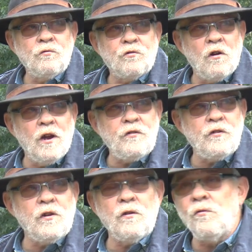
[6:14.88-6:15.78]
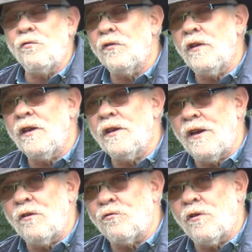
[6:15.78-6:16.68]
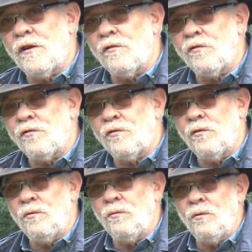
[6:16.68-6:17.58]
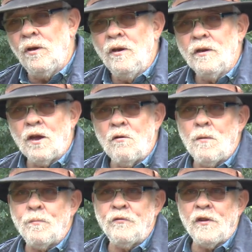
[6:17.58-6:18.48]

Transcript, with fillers: try to use the canal traders who go up and